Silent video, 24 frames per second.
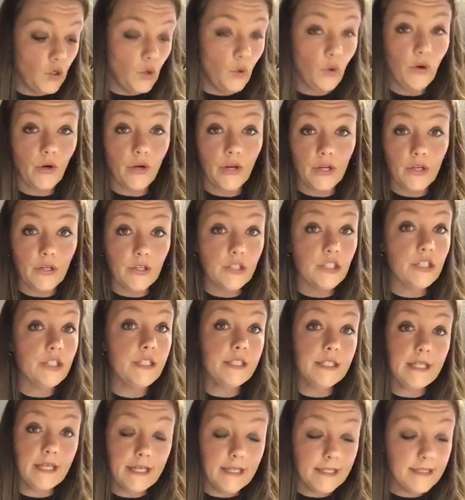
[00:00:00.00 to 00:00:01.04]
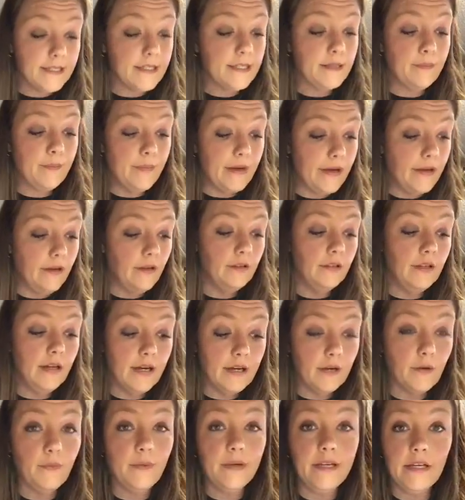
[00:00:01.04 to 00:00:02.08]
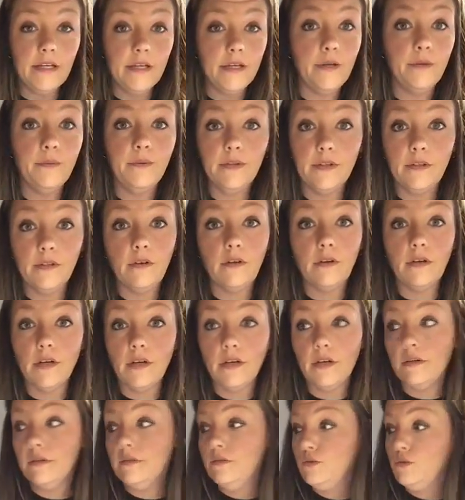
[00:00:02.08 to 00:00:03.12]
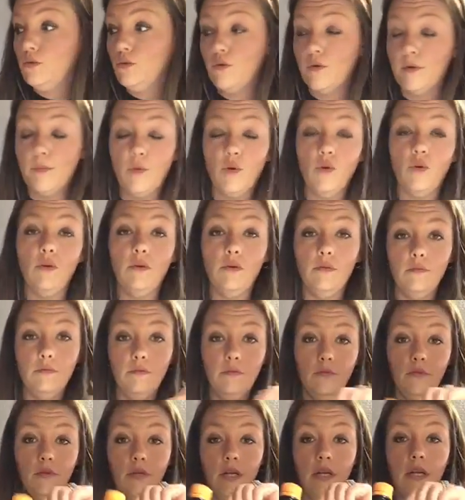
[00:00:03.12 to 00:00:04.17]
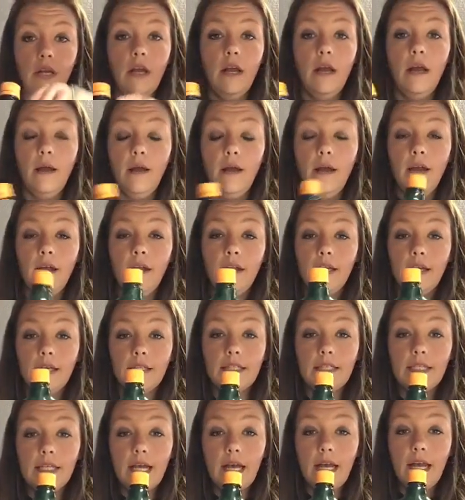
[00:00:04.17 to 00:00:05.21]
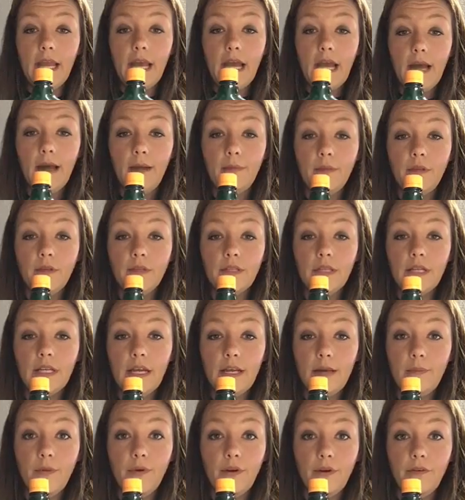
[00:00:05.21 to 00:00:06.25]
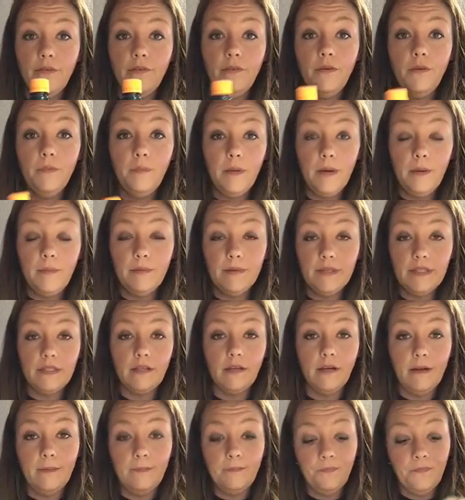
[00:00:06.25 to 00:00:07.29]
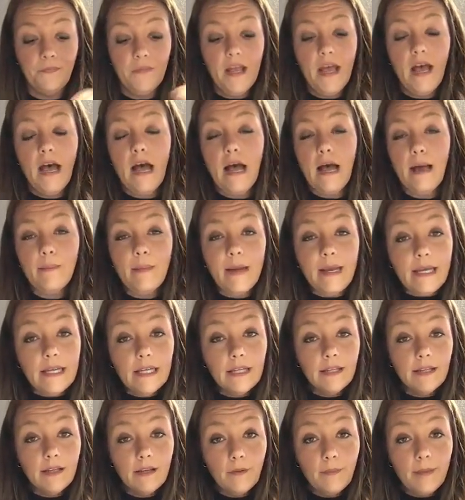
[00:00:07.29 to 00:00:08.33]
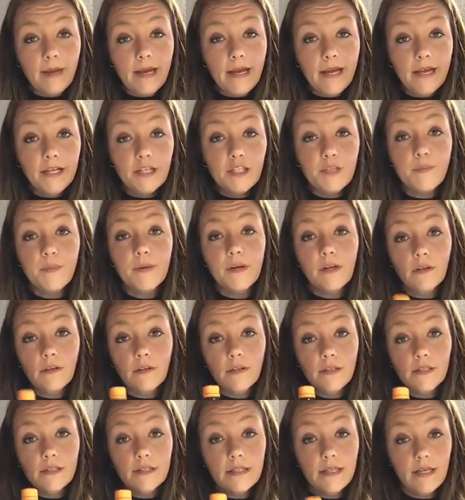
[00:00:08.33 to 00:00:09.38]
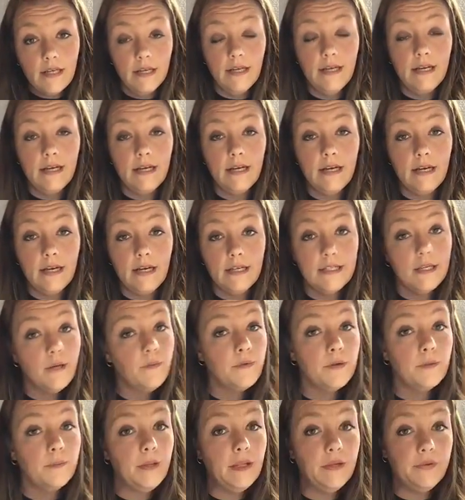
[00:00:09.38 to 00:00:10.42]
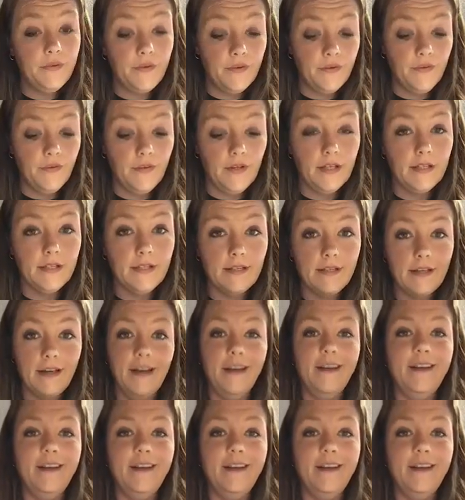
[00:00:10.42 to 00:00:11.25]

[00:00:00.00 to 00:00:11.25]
Or you can just take a sip out like we do with our normal. Now today I'm using 90 proof peppermint snob. I'm making a little batch because I don't want to blow through this.